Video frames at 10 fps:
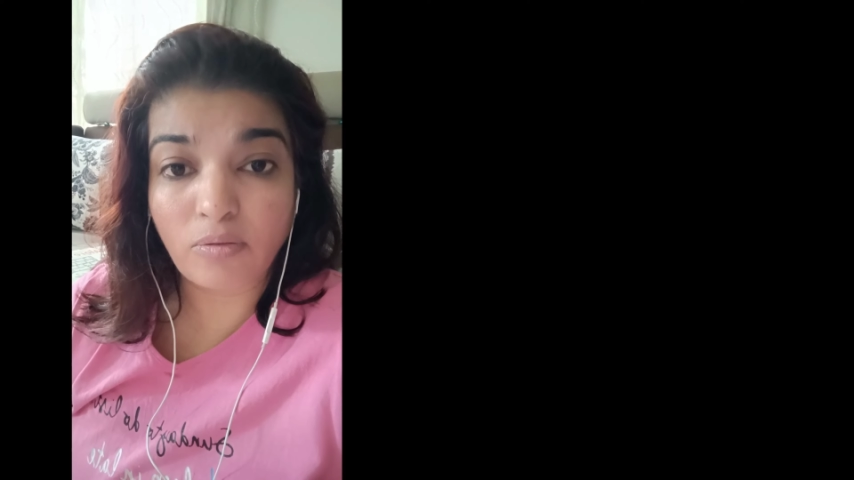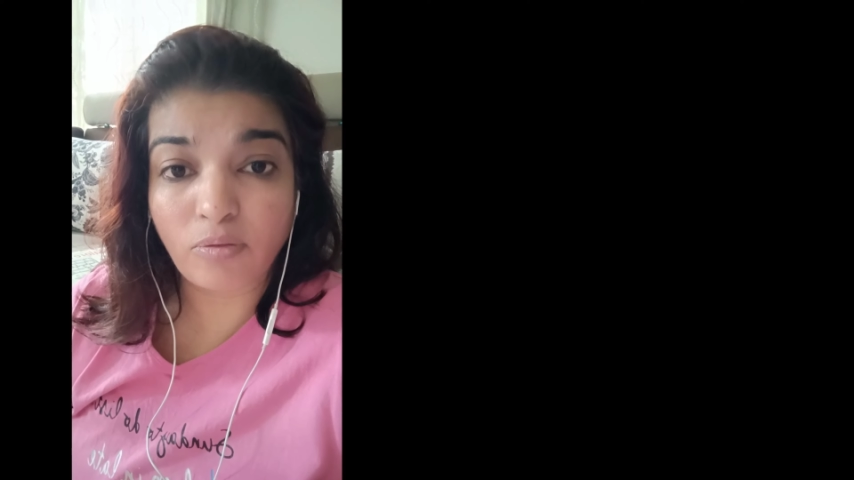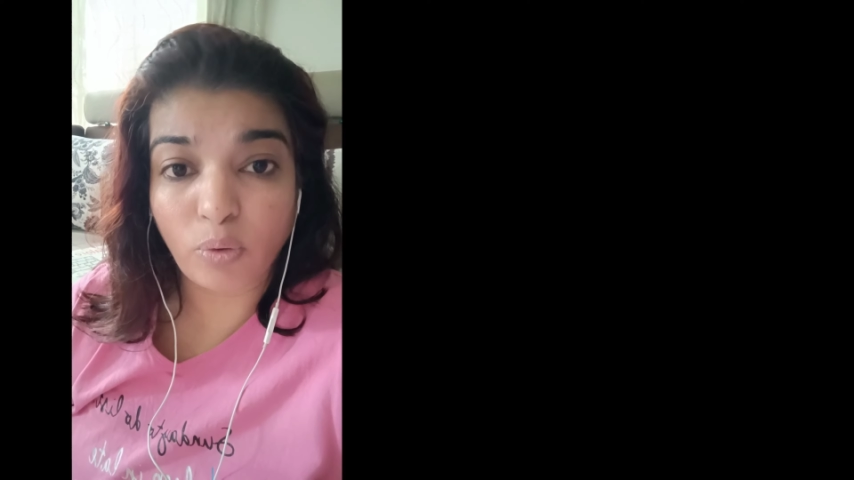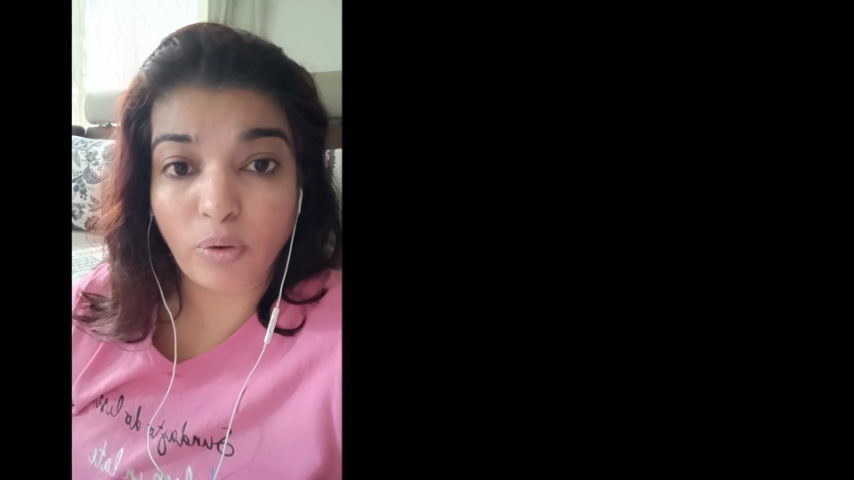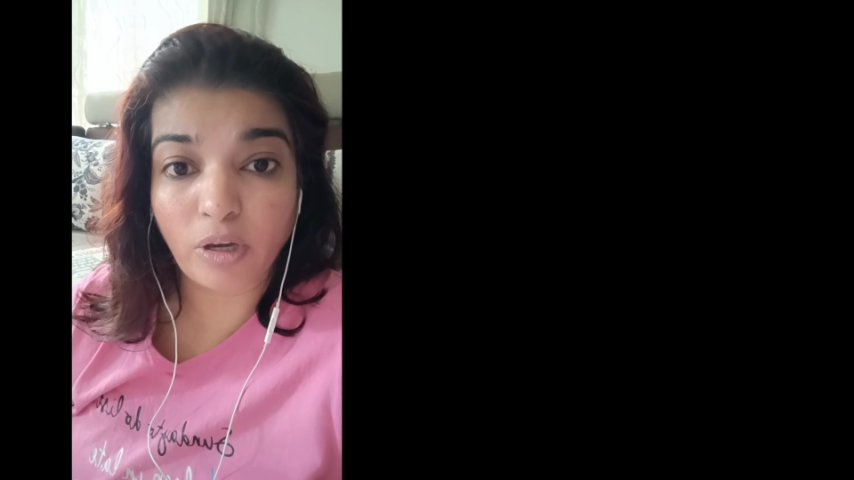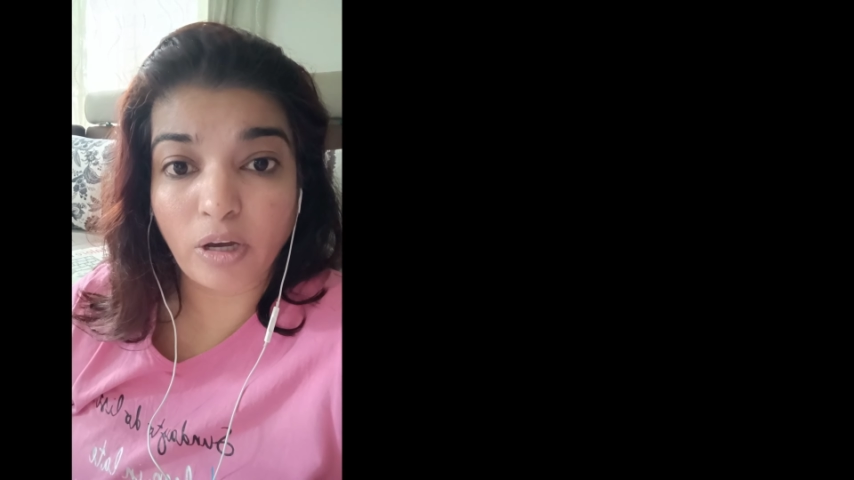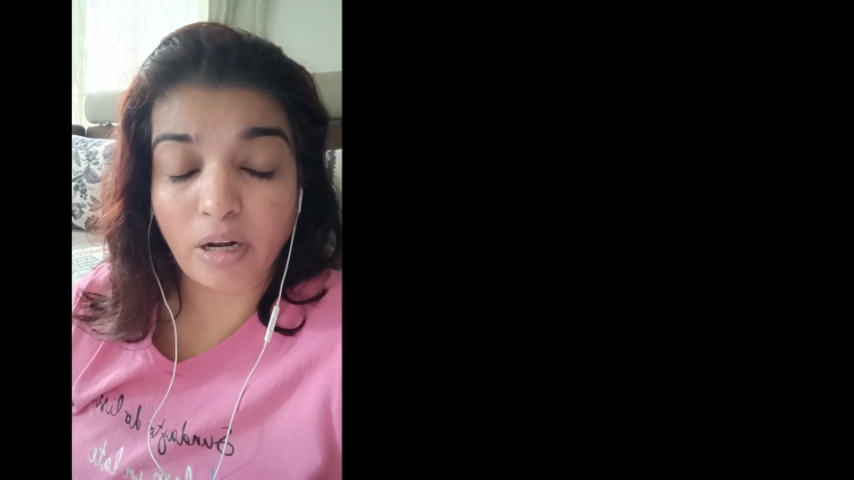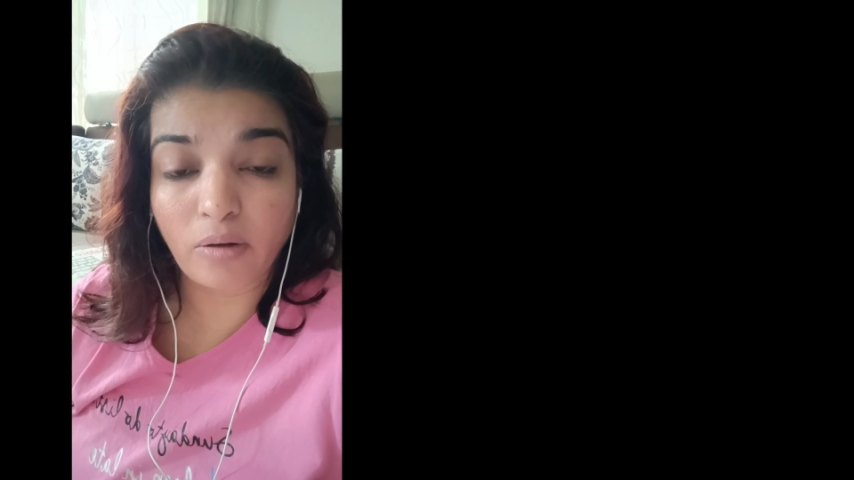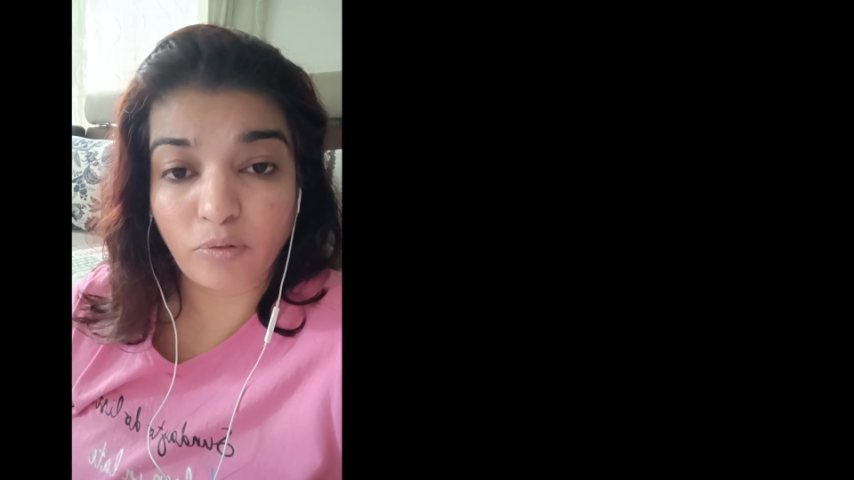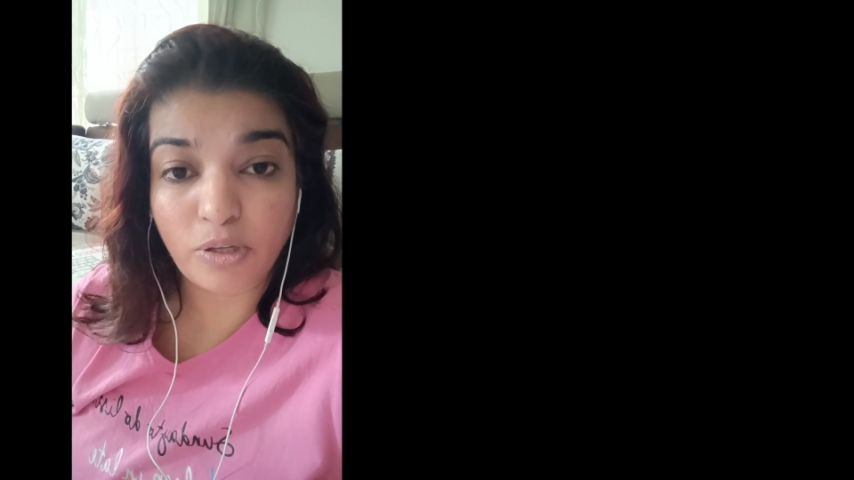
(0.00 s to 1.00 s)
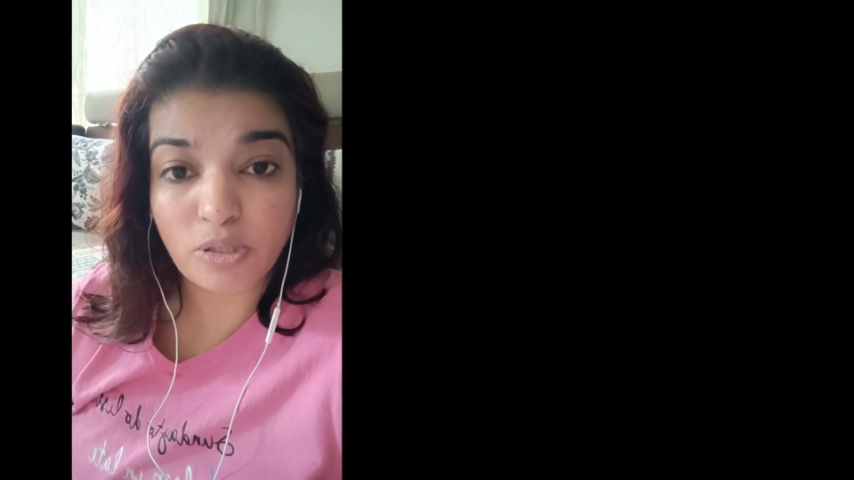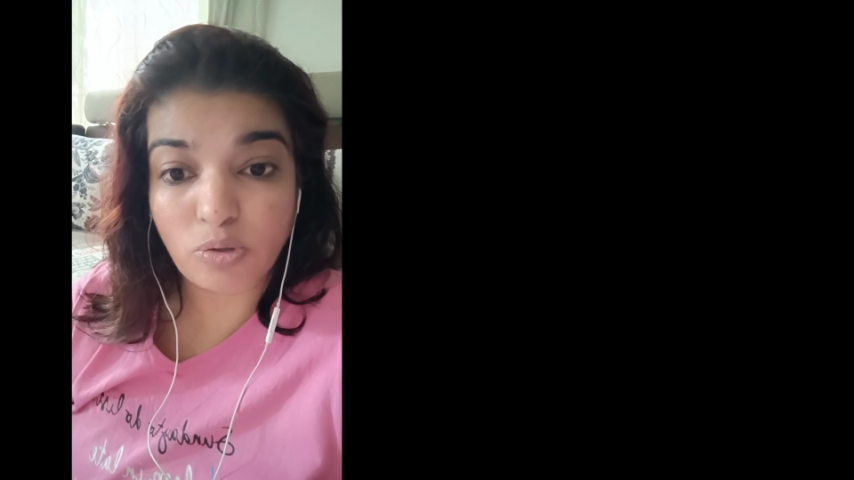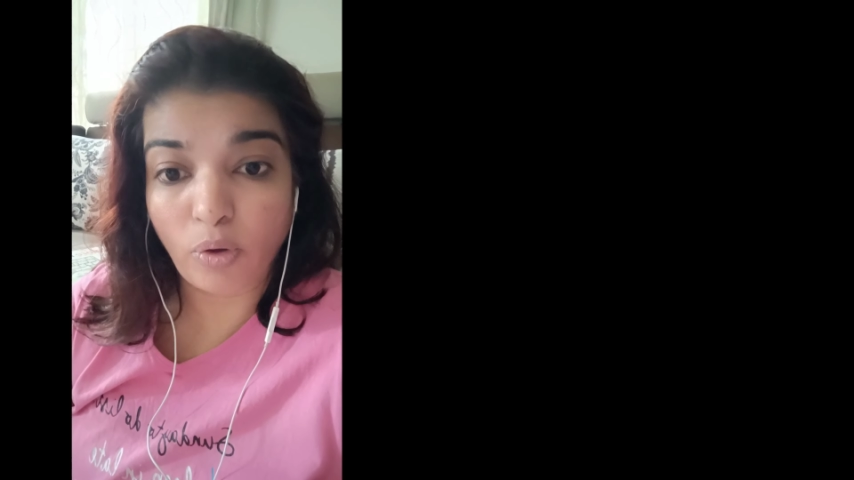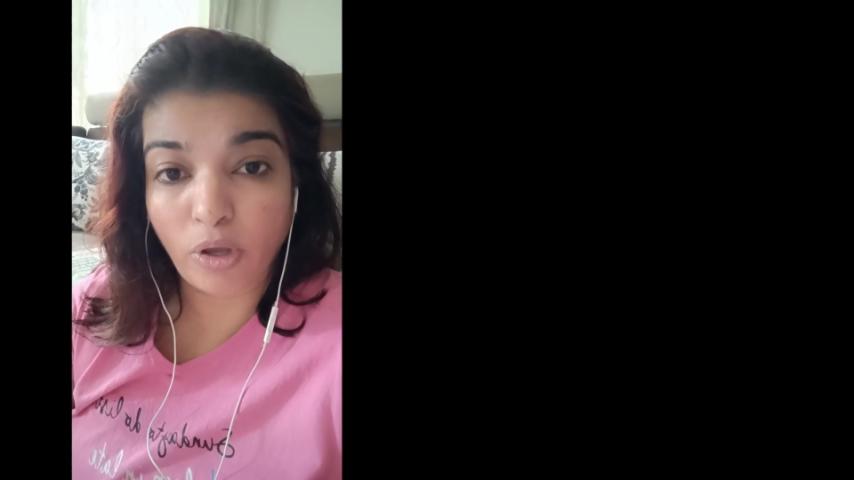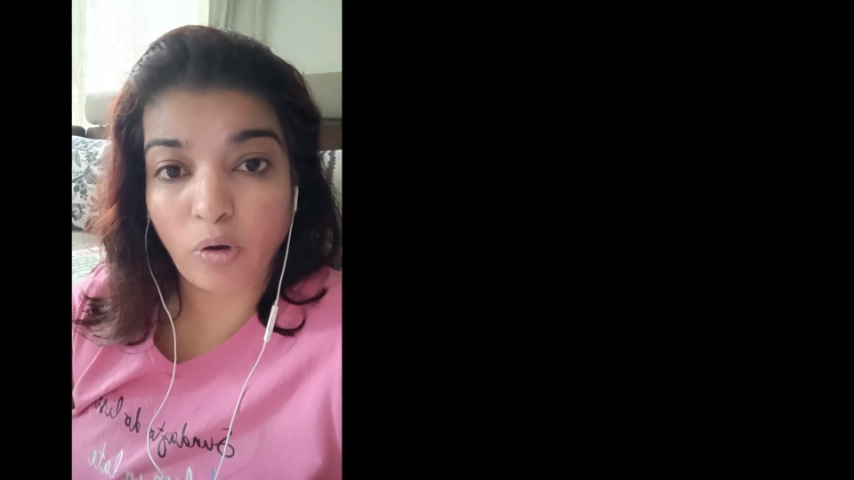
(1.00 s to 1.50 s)
flowing or uh, which is
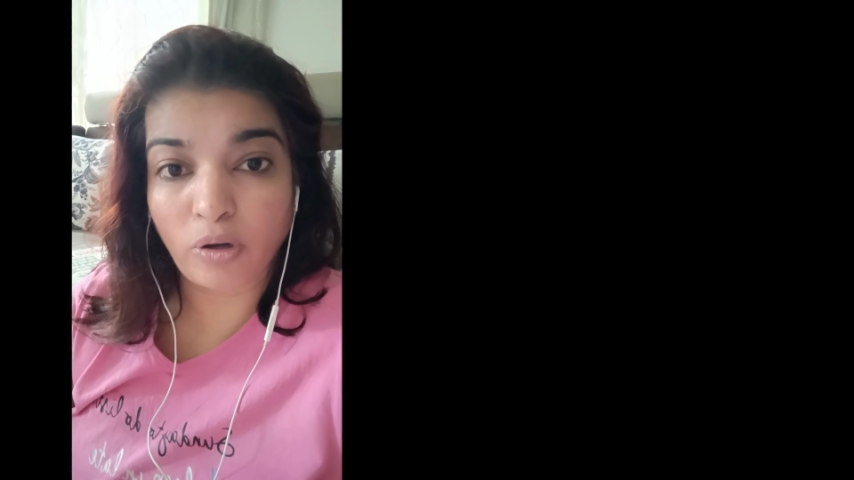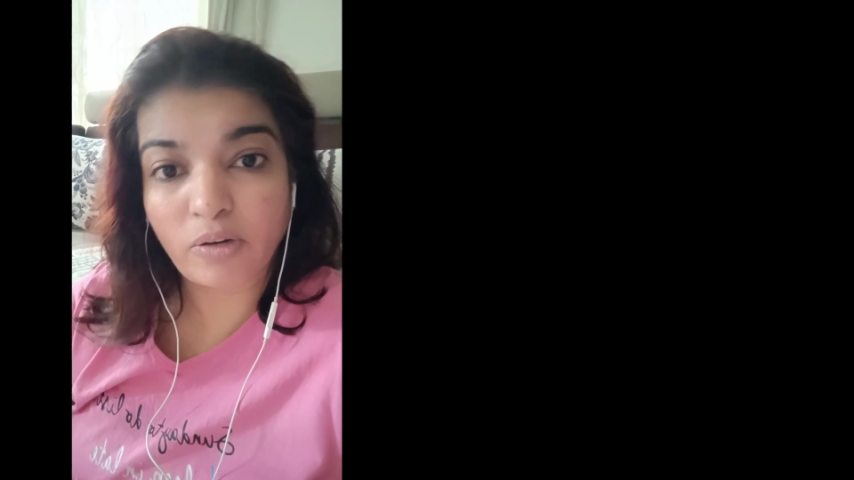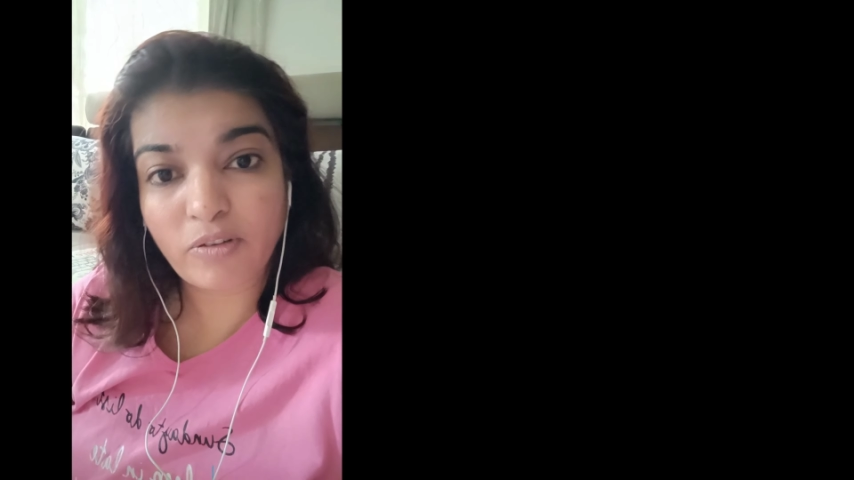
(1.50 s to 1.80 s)
going on.